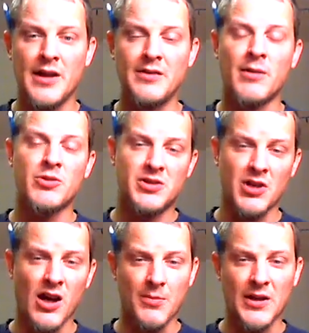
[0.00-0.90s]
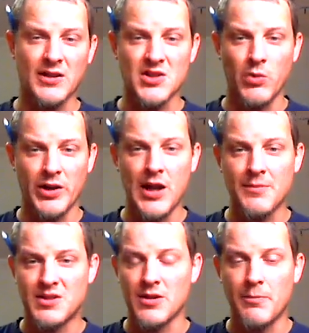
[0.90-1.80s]
And I'm going to talk about this when it
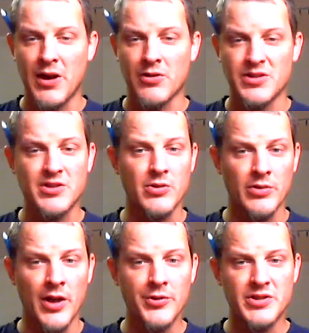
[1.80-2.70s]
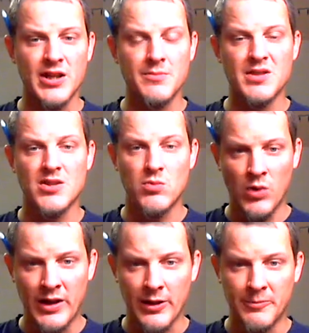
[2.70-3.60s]
comes to the Bears and certain other teams as
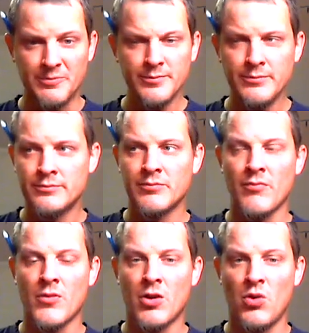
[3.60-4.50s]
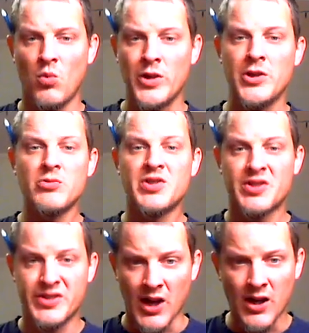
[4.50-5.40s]
well. When you
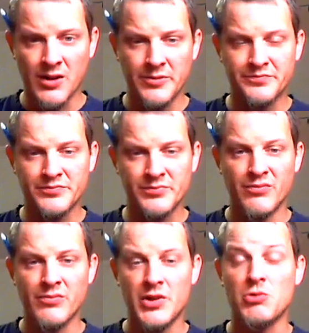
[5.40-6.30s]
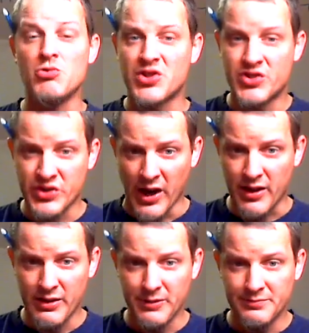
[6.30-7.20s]
suck, you
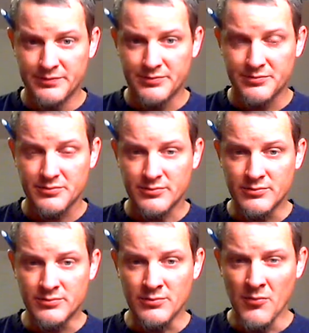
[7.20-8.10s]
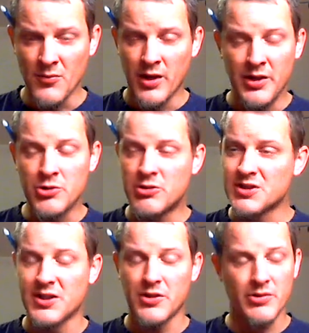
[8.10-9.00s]
suck. You can
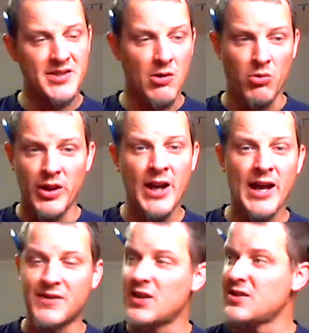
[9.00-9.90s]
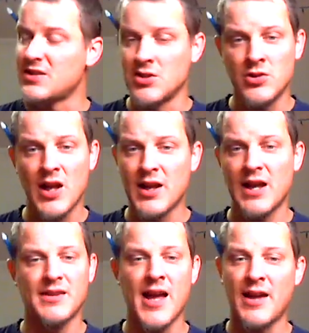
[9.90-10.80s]
sit there and say, well, they got this and they
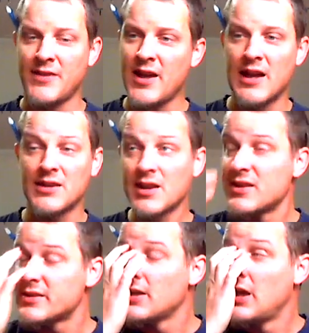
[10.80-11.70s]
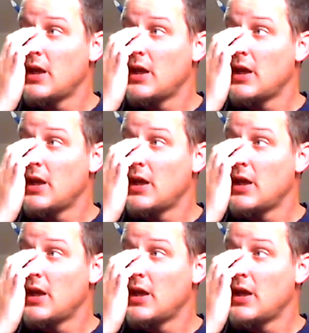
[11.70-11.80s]
got that and they got this.